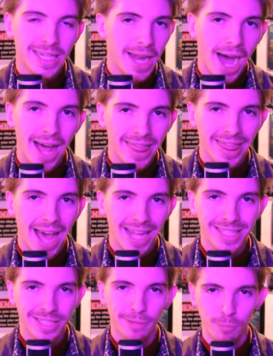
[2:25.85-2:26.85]
not
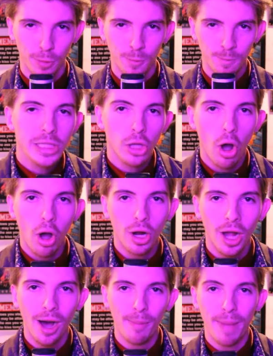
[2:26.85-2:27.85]
that simple. When we
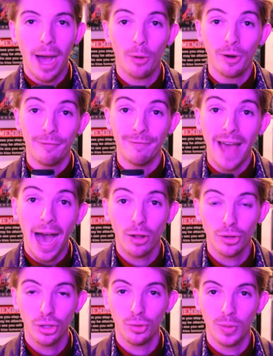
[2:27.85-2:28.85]
talk about
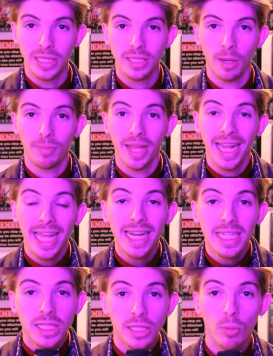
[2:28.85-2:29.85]
value with something,
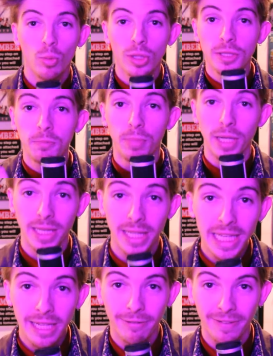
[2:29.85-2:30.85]
it is someone's
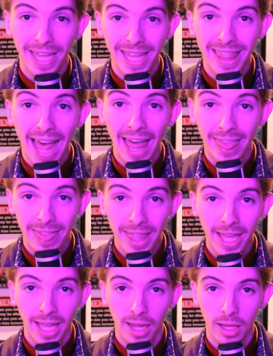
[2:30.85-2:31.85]
belief in that
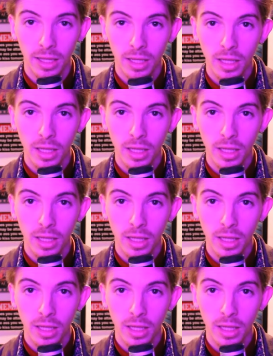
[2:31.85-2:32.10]
thing